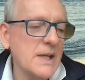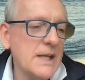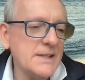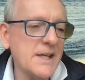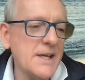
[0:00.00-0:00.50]

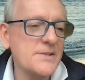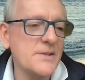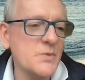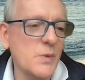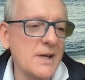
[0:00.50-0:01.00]
In
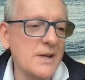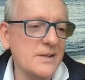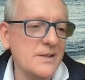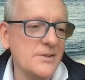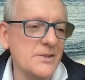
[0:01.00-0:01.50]
cases
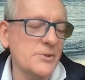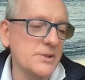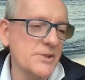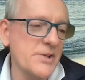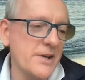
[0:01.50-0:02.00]
where the
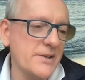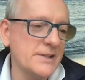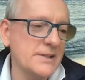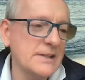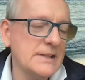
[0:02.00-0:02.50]

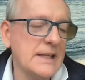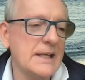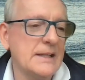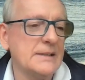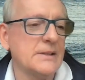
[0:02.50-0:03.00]
utilitarian
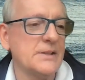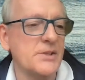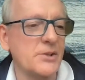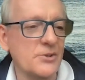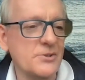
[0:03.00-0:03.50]
and the
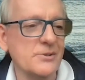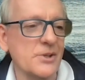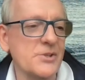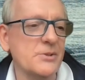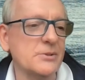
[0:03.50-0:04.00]

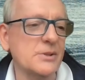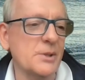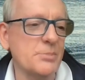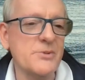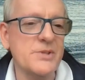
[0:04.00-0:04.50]
deontological
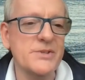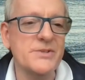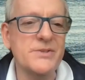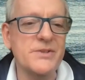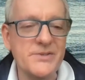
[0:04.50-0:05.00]
approaches
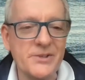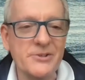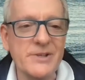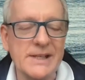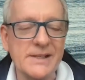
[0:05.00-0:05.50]

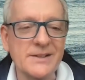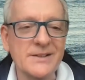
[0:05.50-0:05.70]
disagree,